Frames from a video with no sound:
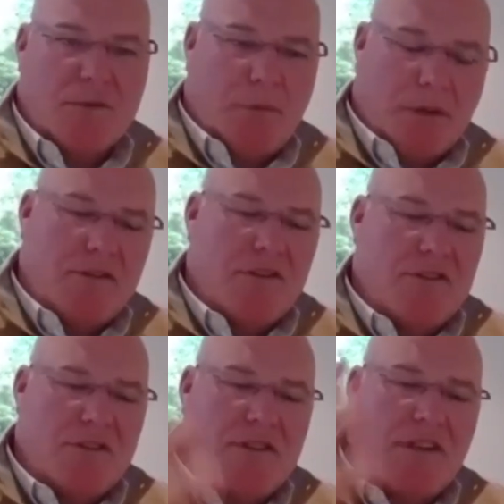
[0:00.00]

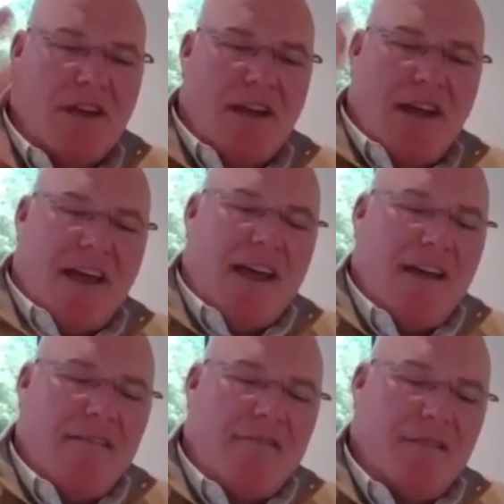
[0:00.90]
Politicians
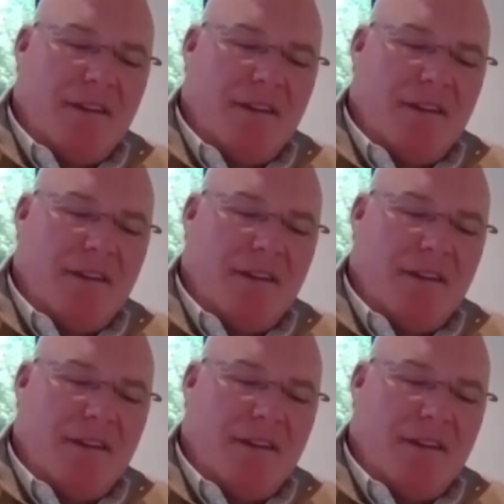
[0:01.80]
have